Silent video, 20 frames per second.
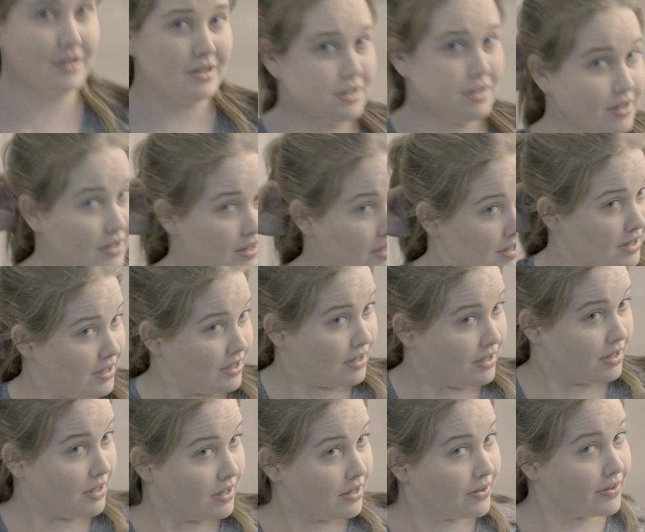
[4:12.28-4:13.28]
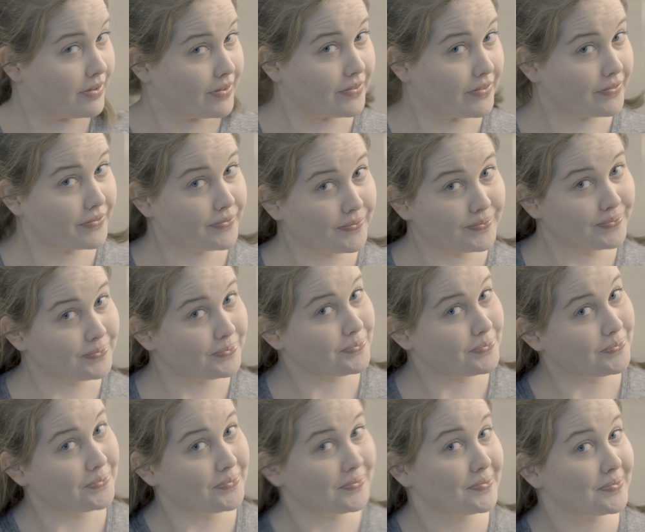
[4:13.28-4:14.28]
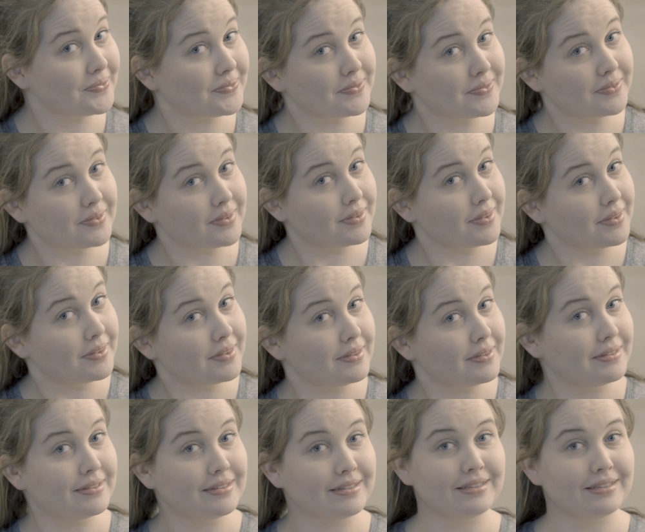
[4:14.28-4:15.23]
We just got back from the location. How do you think it went?